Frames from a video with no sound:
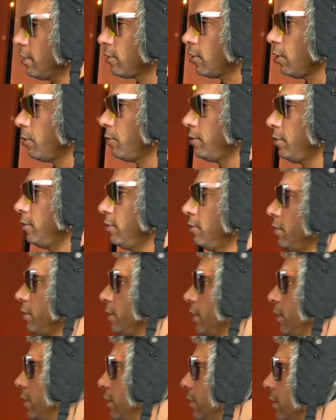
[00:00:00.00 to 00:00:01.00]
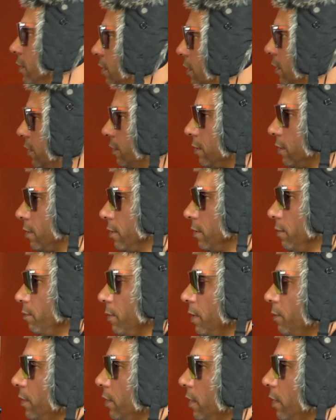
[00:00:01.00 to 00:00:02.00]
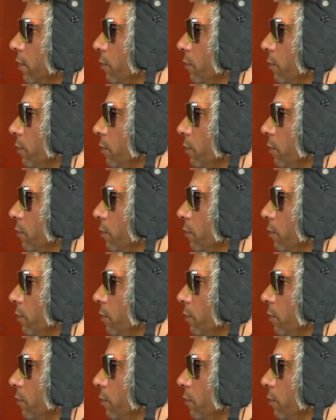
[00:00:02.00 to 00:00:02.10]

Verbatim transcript: yeah. towards you, and they just maybe a